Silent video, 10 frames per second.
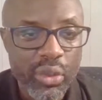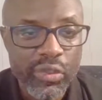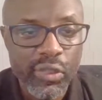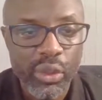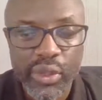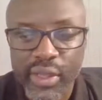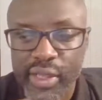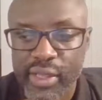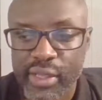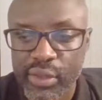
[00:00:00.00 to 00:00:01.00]
beautiful
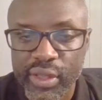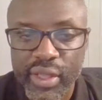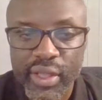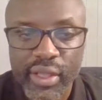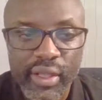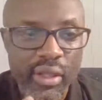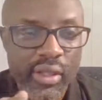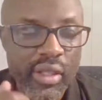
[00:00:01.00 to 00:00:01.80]
hotel, Hotel